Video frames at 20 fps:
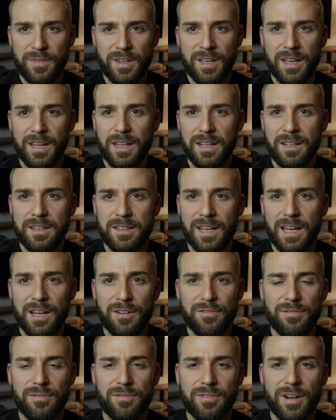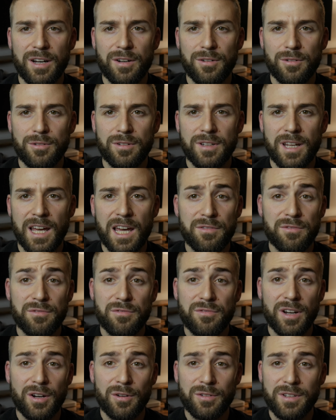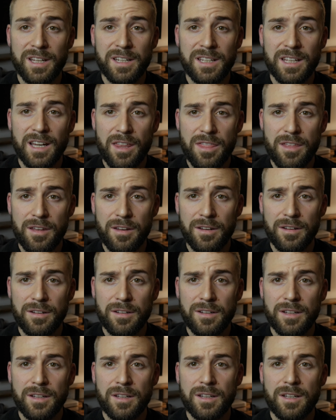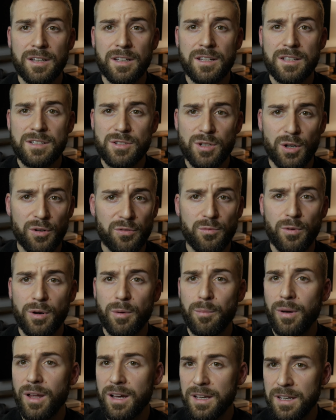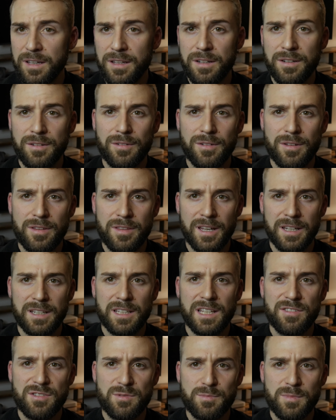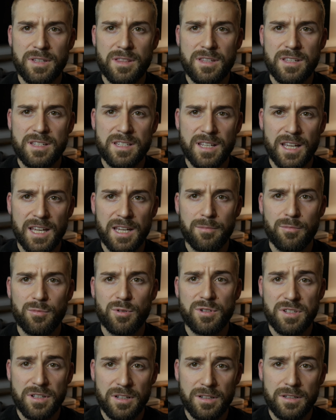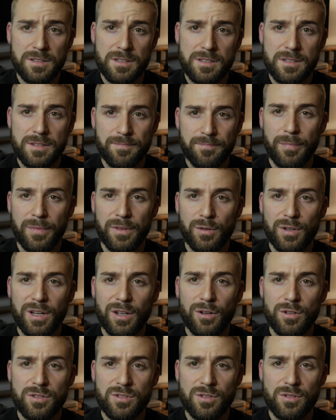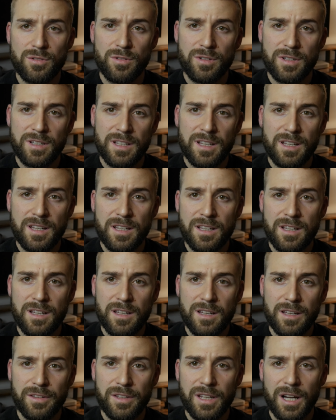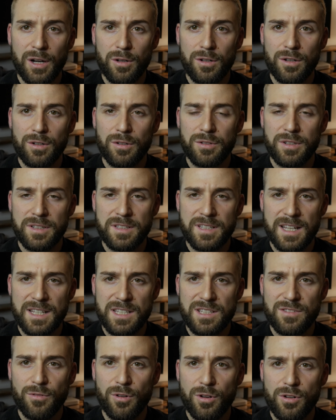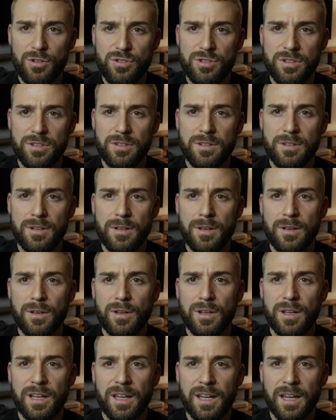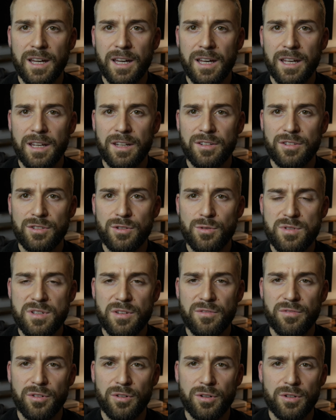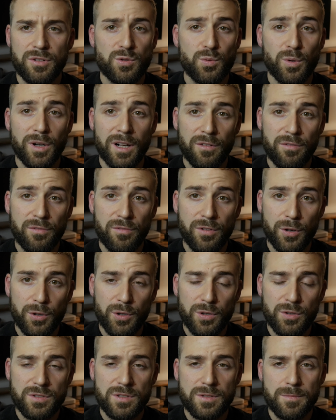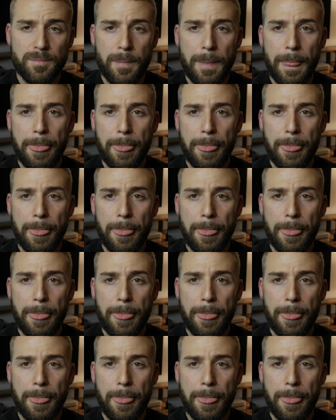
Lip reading: And I haven't found any other software plugin that gives me the same results. You can also download a test version and use it for 12 photos.